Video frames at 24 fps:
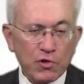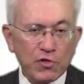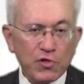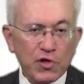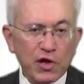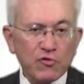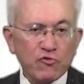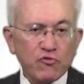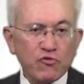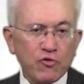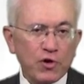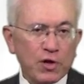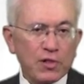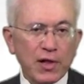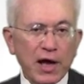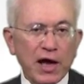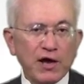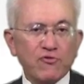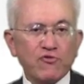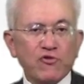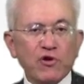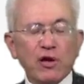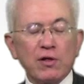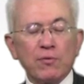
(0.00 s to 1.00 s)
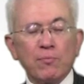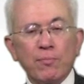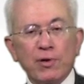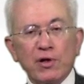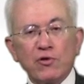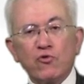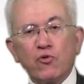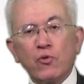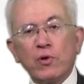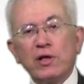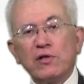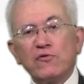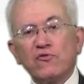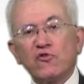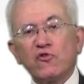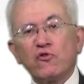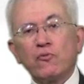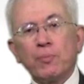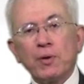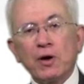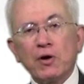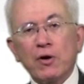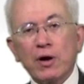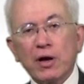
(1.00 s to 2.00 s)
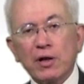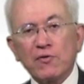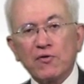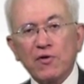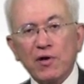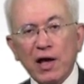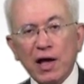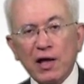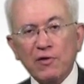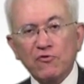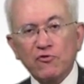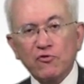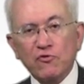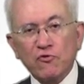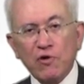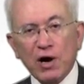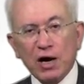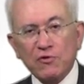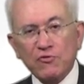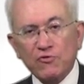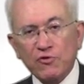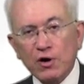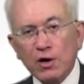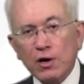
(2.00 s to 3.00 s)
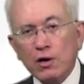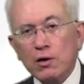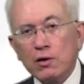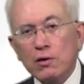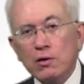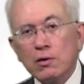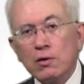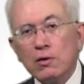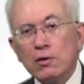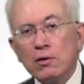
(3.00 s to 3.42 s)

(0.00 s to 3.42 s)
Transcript: This relation between spirit and structure